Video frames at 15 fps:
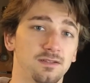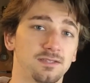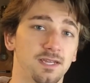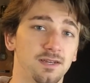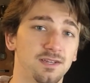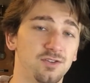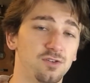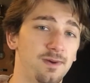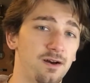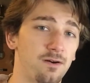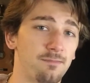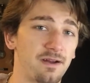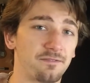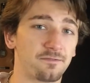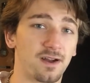telling you
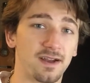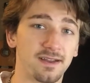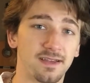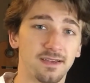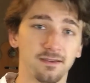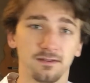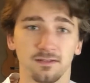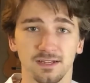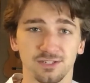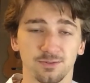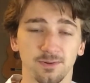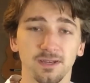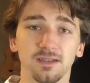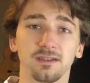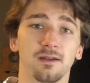about my Friday
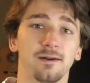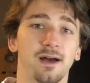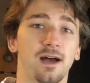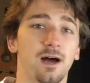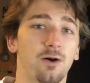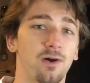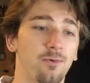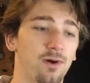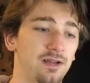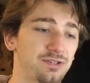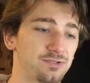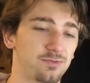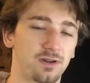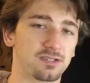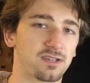last week, how I
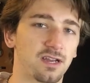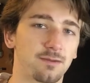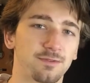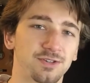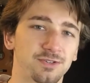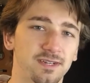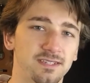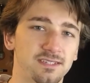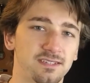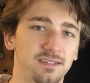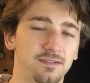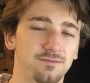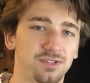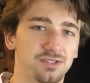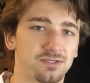watched Ross Cameron trade
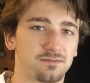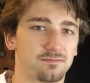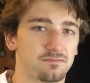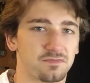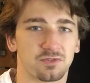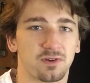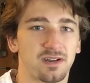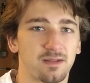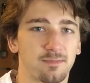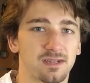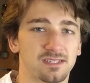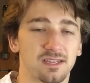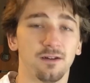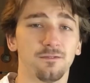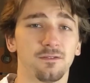instead of just trading
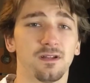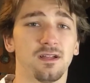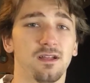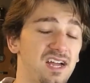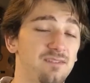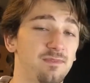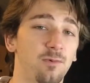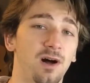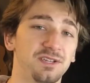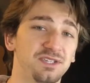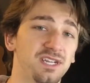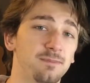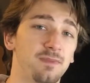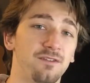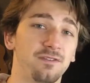myself, I've been
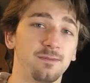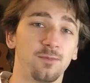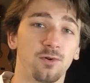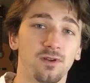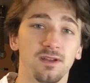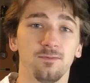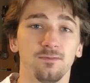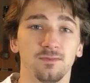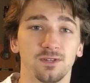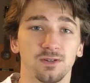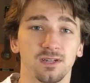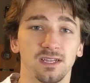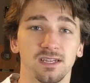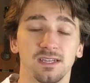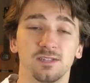watching him every morning
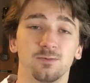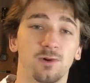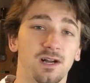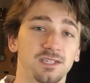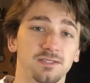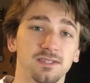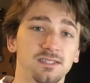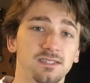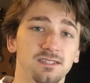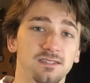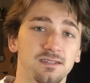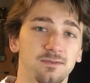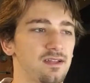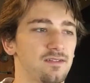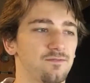during his watch
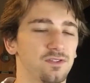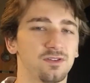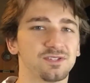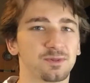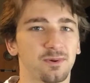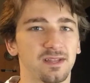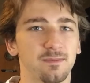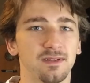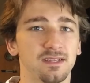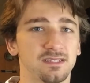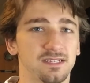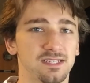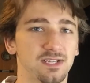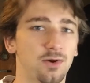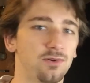lists. And for those 20
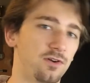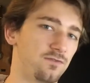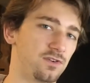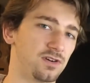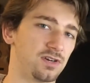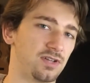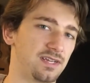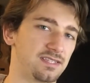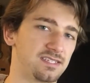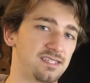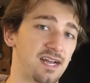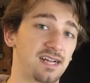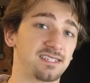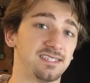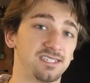minutes, he's going over like the
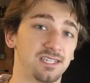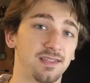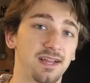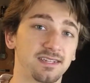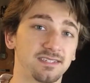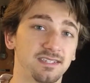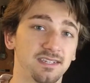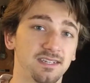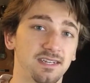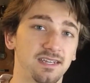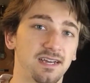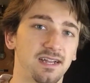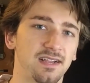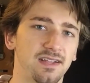stocks he's selecting and